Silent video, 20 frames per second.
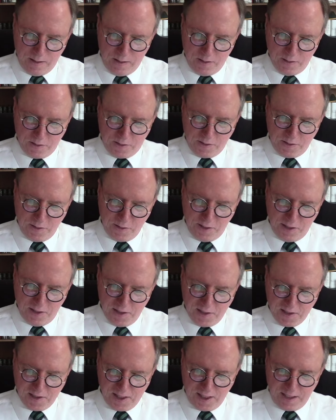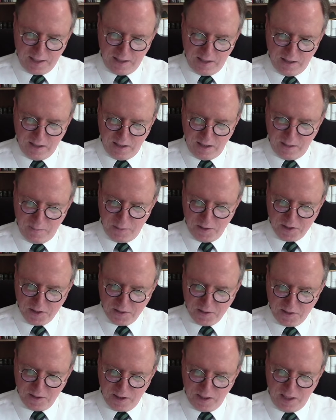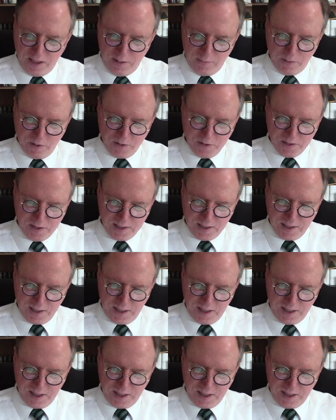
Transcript: The truth is that in the Epistle to the Hebrews,